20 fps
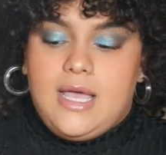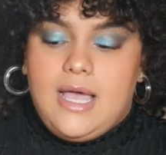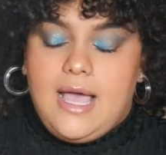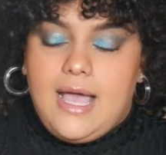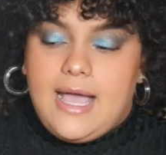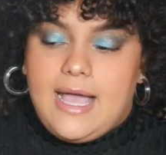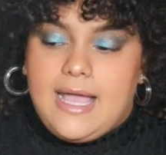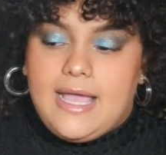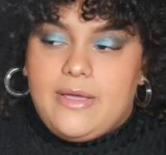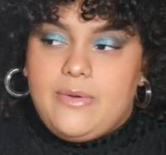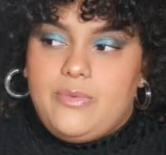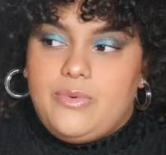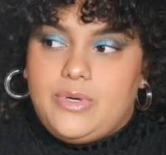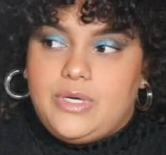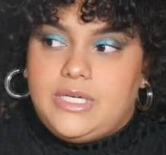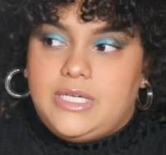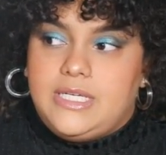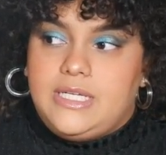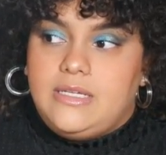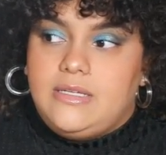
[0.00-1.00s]
I
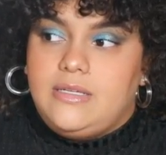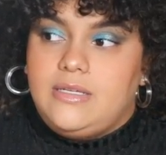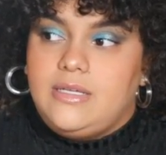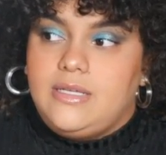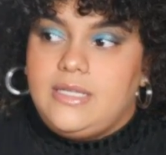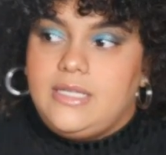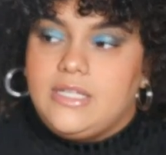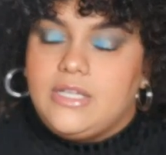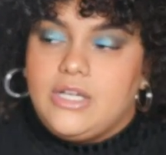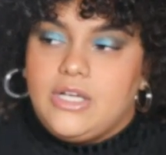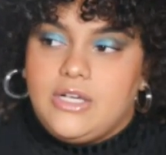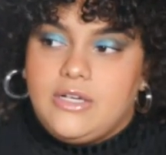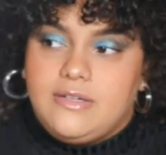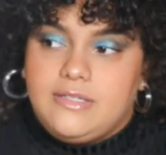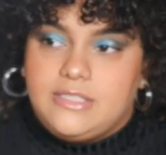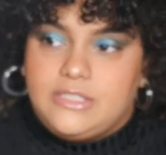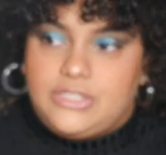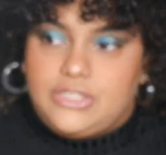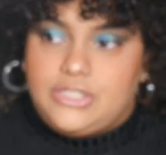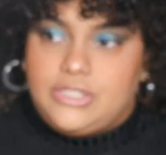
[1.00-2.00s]
would
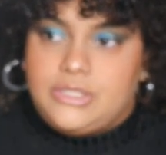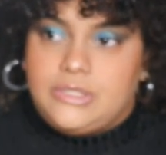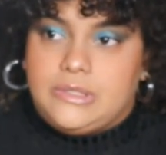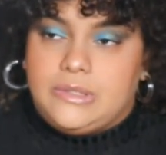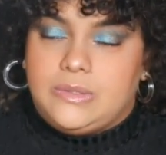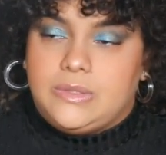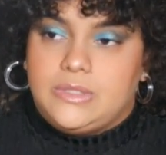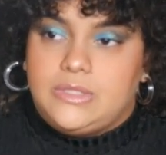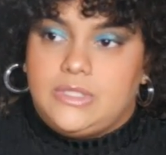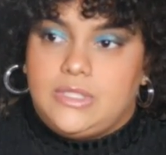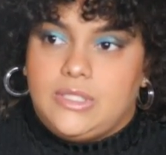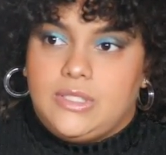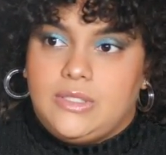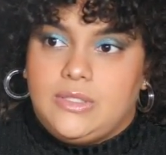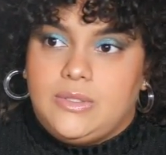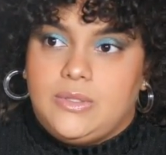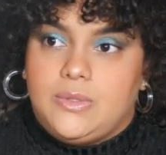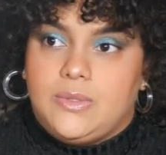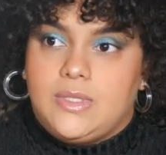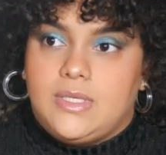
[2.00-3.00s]
encourage you
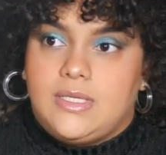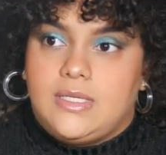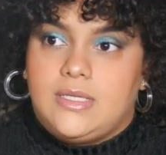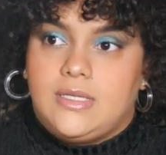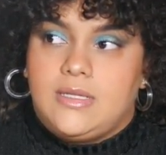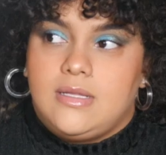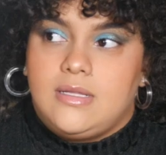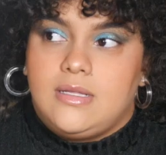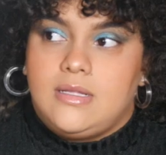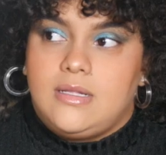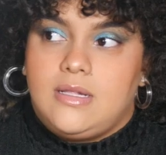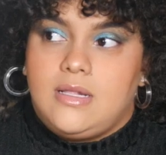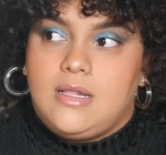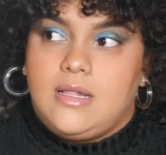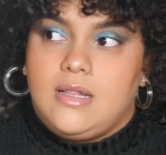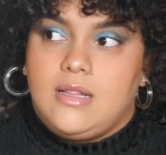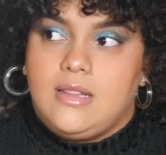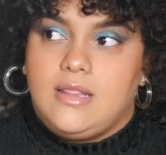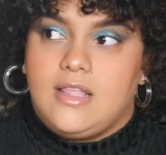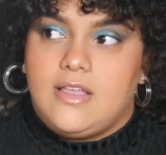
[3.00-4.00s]
to
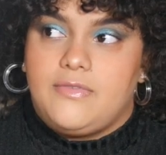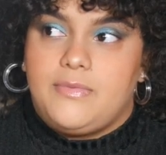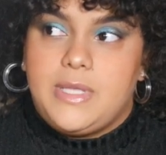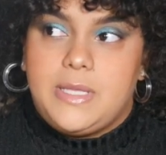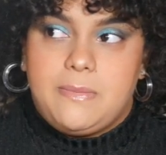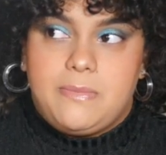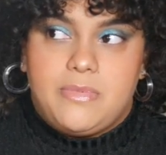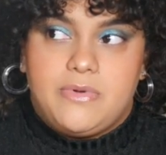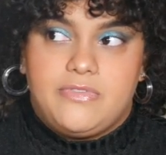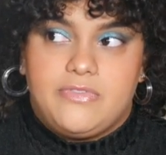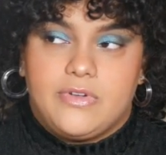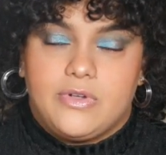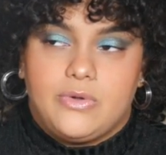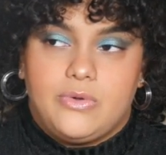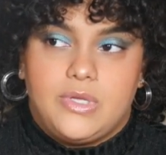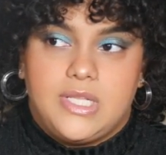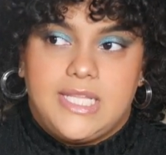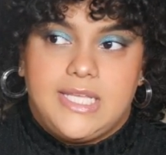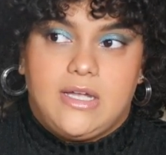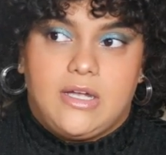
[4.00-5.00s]
love people for
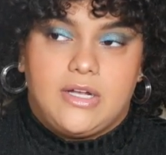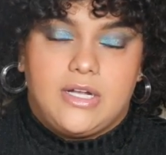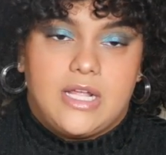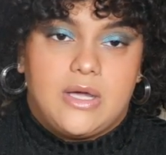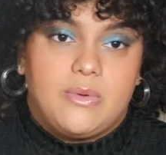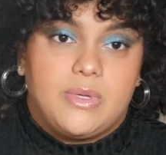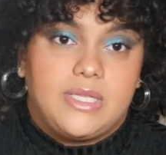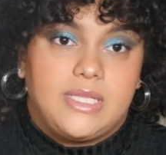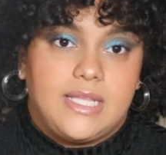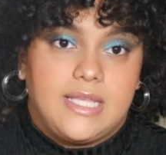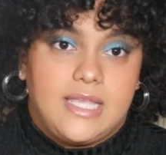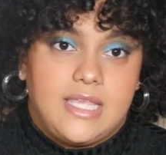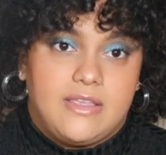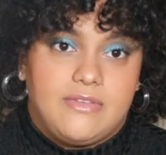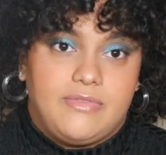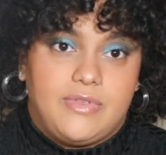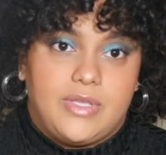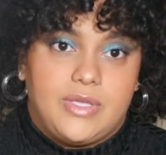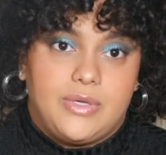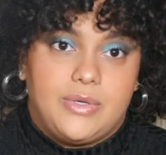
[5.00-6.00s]
who they are, not what they give
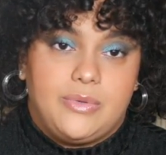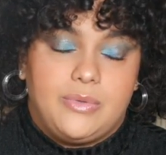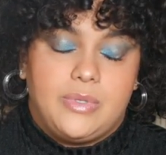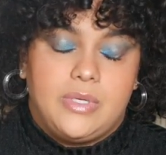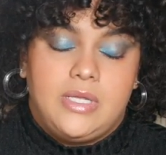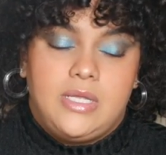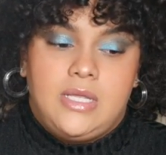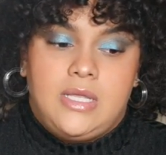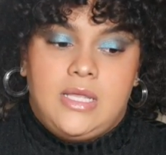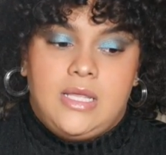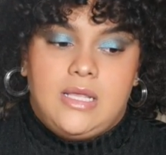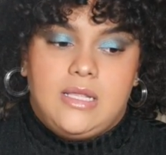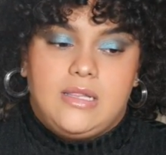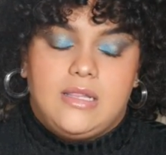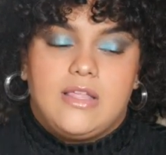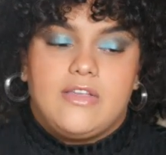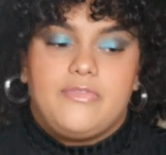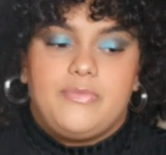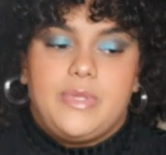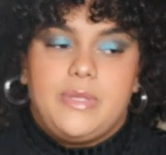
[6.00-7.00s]
you.
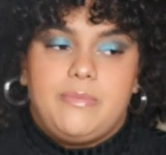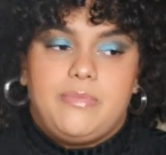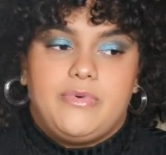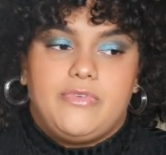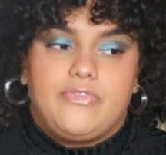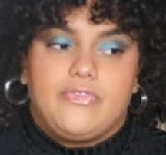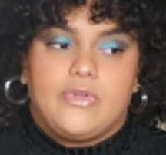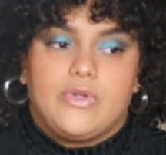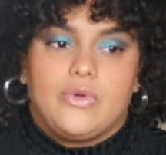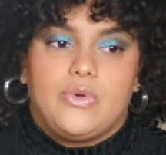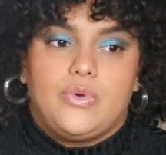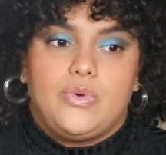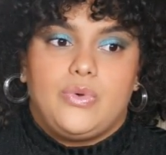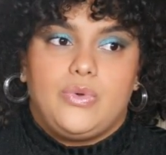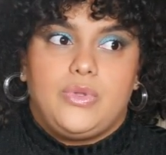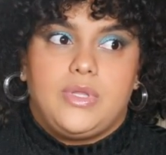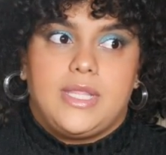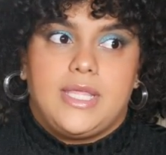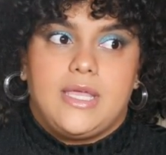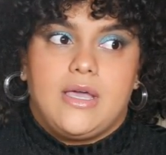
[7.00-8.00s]
Love people for
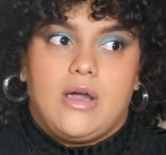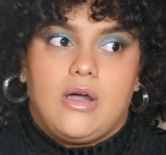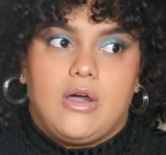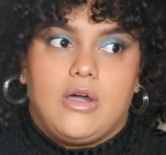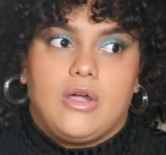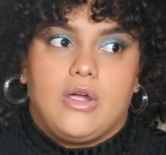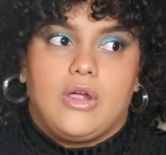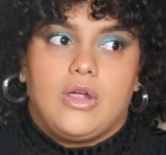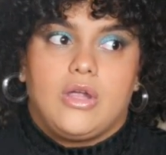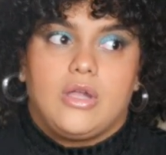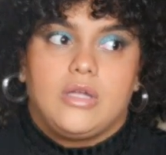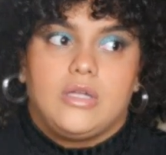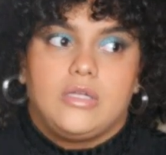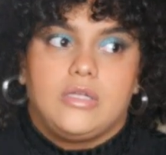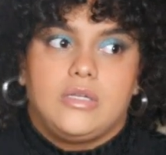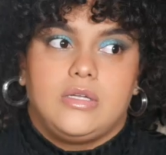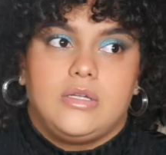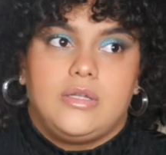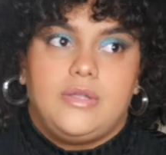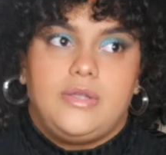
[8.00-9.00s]
who they are,
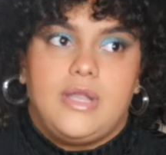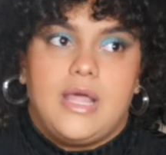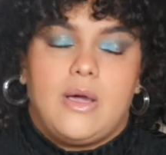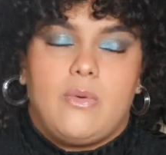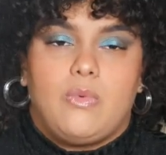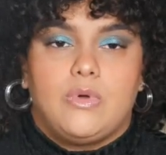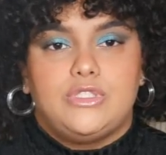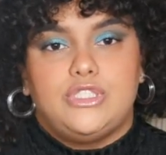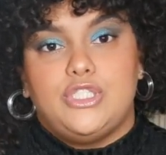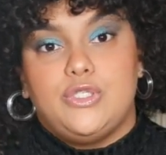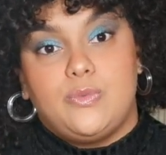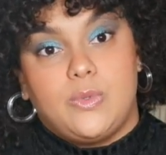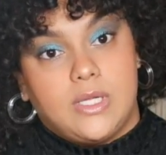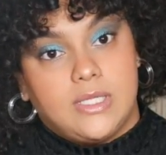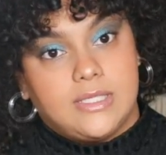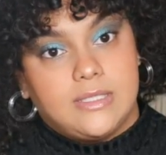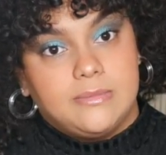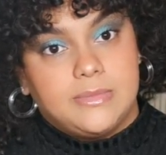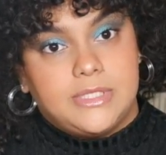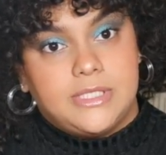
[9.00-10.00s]
not what you
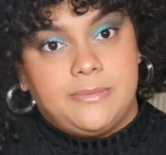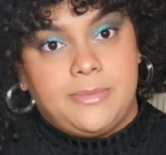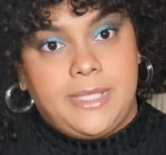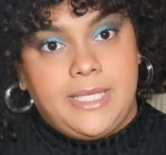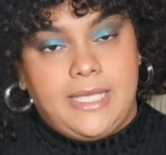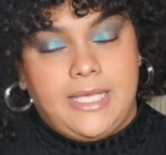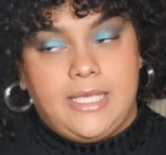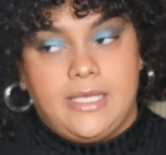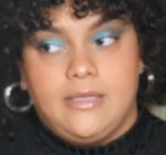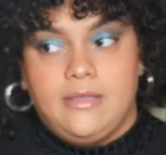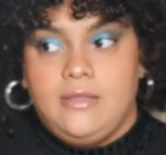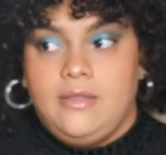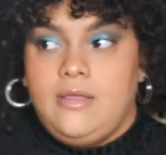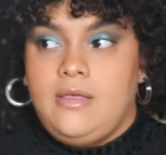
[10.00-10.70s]
want them to be.